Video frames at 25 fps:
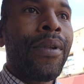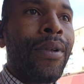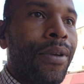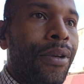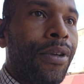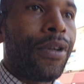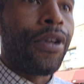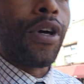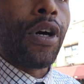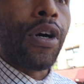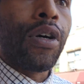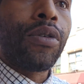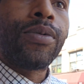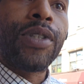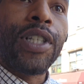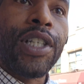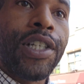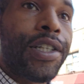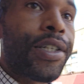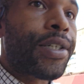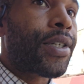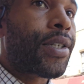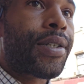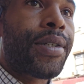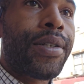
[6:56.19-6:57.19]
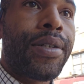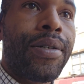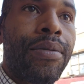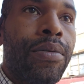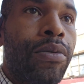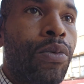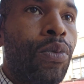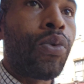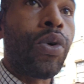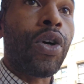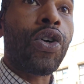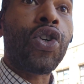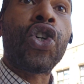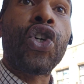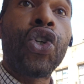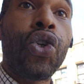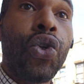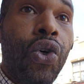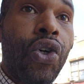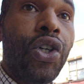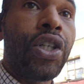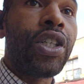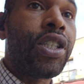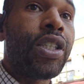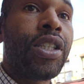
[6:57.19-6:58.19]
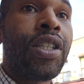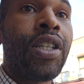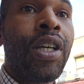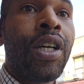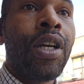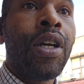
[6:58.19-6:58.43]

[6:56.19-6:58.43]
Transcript: You know, just working on it.